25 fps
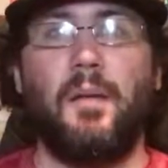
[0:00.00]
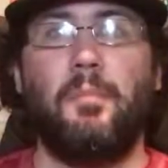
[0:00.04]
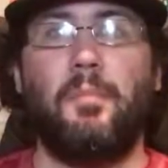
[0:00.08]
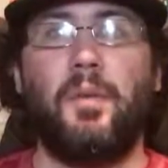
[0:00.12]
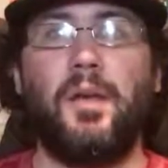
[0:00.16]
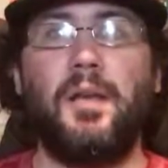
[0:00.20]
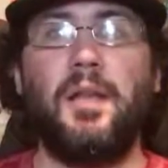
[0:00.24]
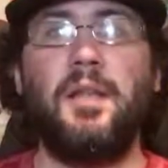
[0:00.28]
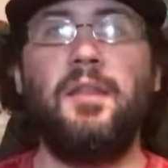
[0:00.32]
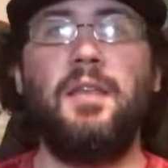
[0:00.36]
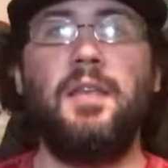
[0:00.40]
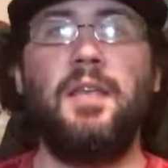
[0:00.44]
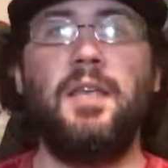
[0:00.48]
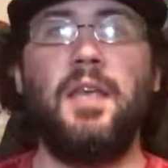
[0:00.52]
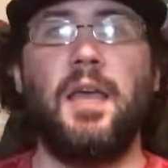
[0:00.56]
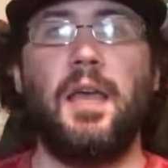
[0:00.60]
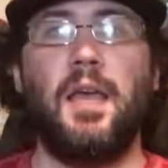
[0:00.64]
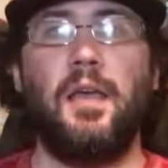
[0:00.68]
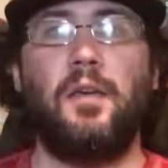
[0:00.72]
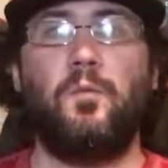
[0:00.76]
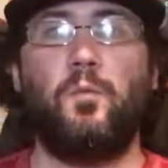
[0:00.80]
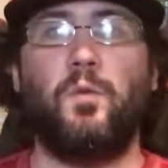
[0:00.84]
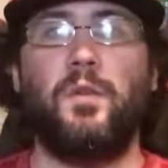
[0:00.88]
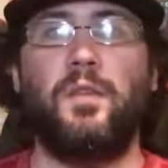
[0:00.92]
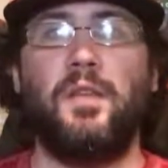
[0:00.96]
But in the
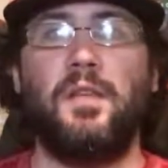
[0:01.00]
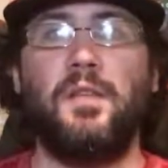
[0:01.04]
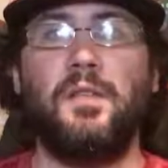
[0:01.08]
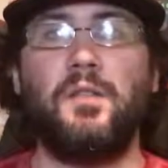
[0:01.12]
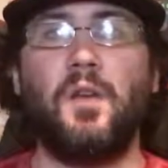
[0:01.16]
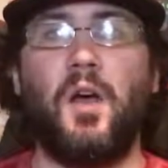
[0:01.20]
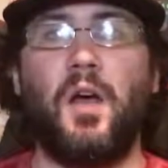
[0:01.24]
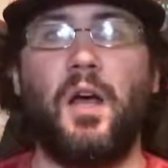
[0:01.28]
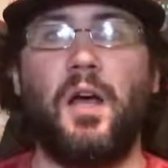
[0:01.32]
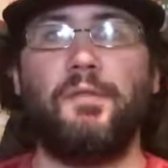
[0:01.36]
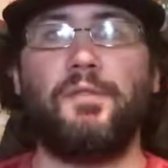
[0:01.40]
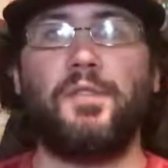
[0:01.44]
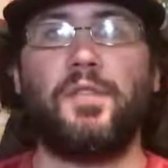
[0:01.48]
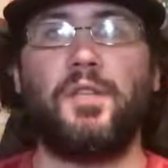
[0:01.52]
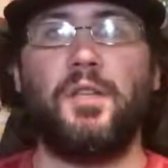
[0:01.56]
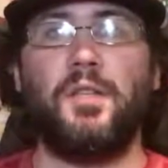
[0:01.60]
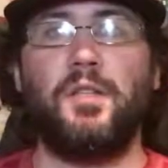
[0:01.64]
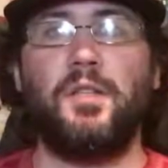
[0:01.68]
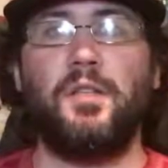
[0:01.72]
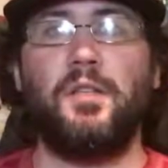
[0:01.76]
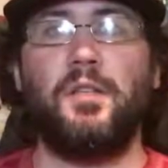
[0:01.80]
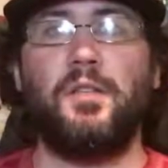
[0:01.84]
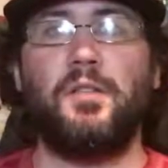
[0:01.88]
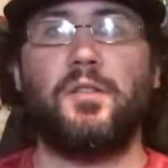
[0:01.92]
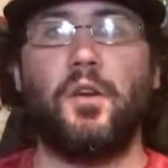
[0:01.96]
end, when this
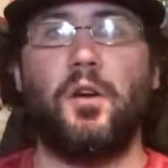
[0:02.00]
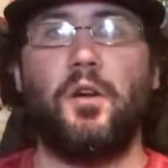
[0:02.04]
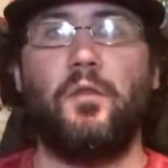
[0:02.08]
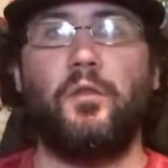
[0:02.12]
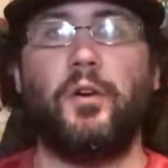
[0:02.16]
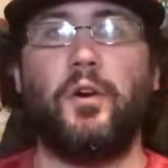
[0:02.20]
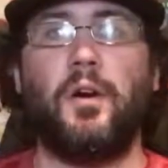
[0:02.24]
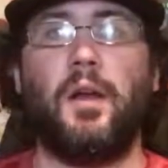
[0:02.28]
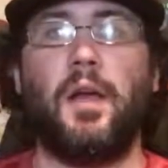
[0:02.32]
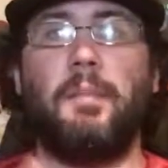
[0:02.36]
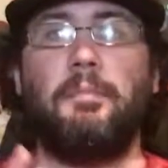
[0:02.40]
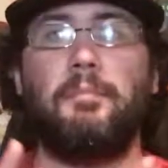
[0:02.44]
offseason is over,